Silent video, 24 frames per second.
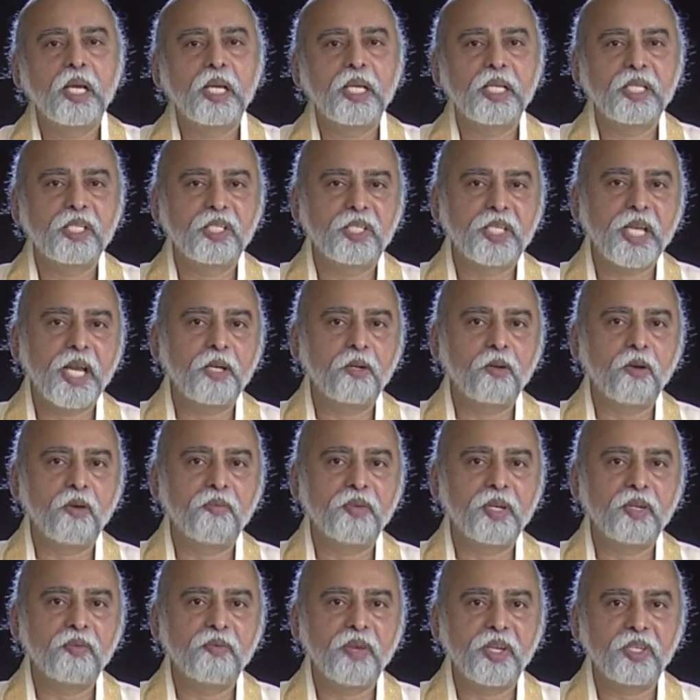Instead
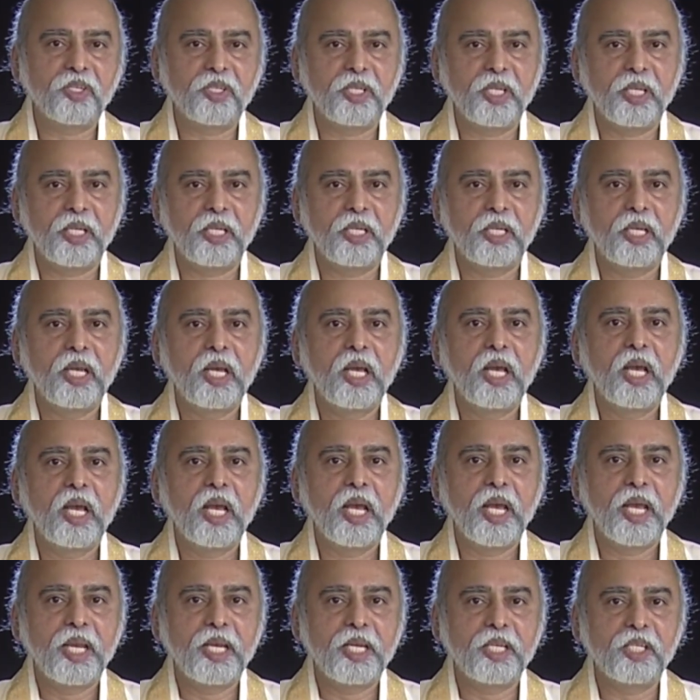of investing
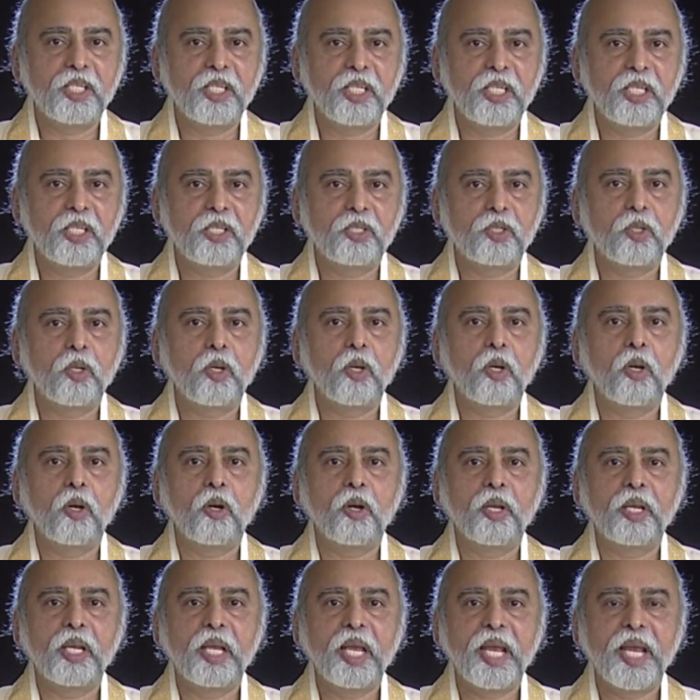energies
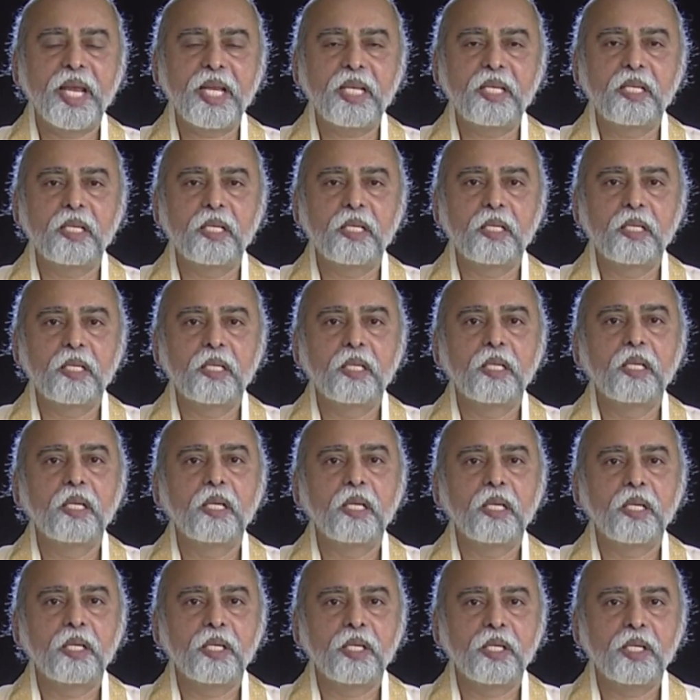on hate,
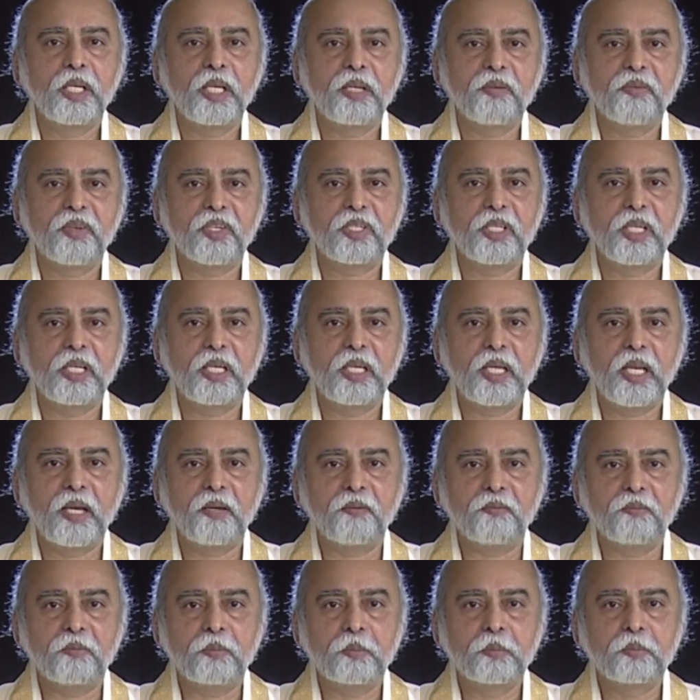invest in
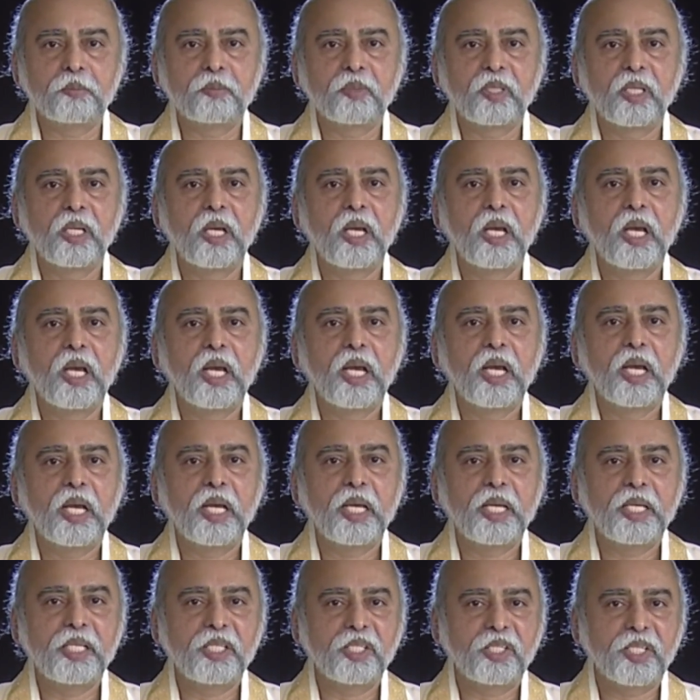love.
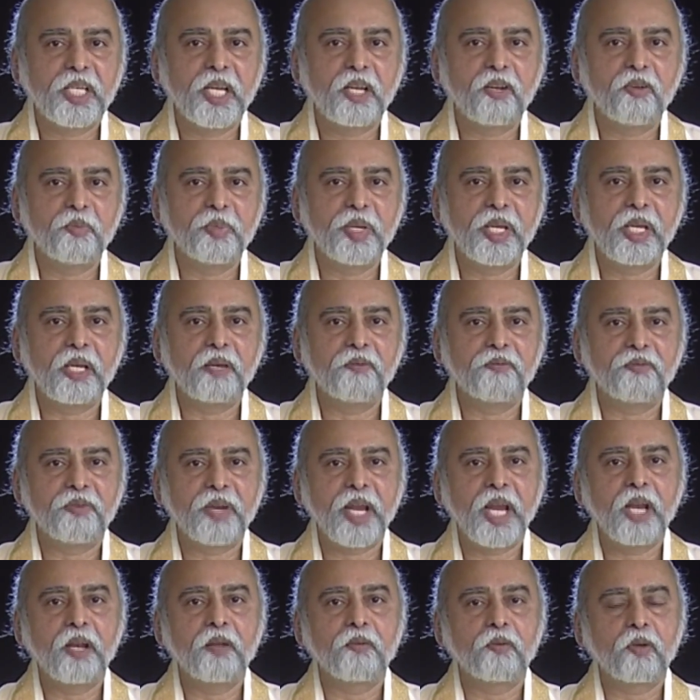Instead of being
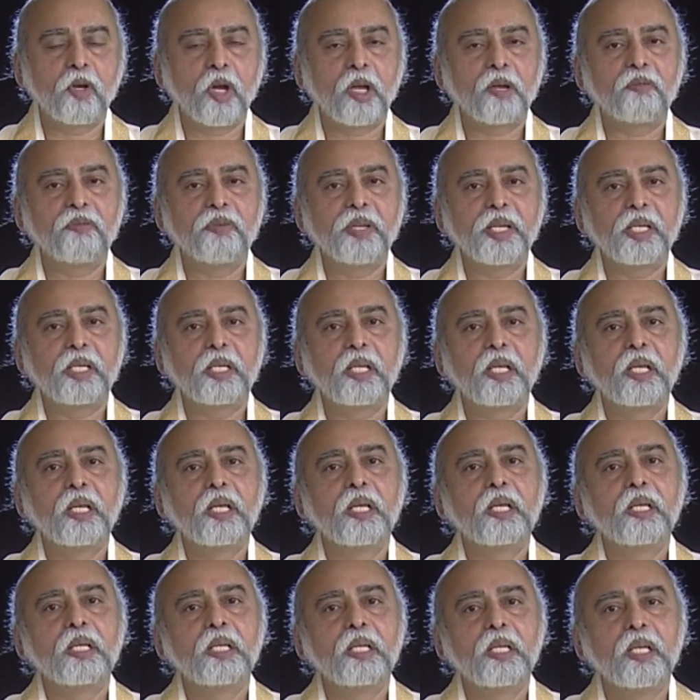afraid of conflict,
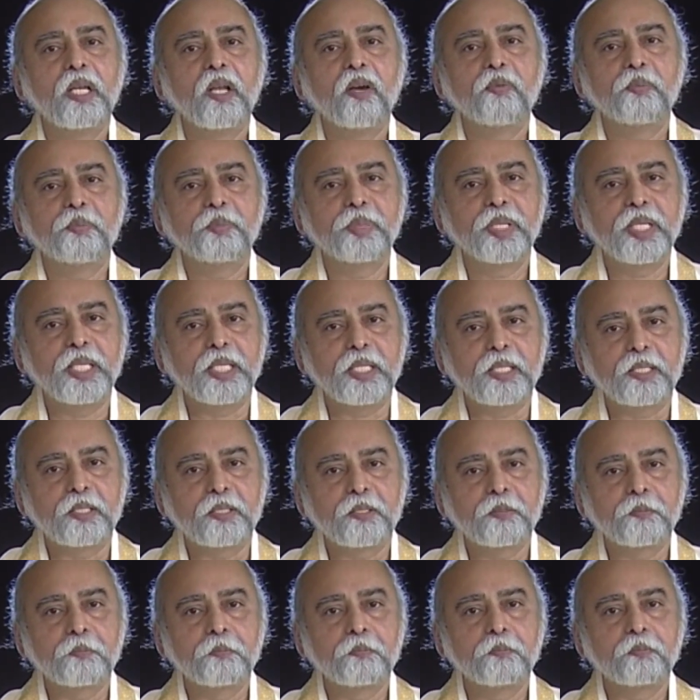love
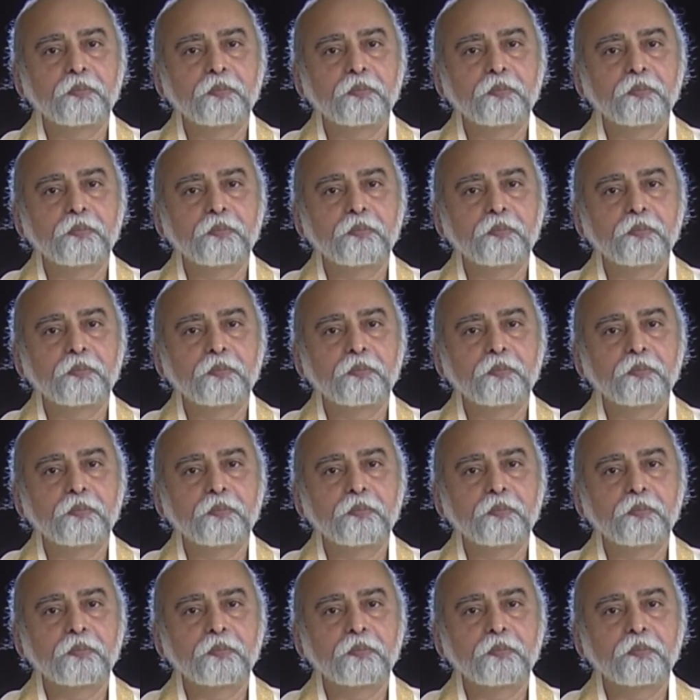peace.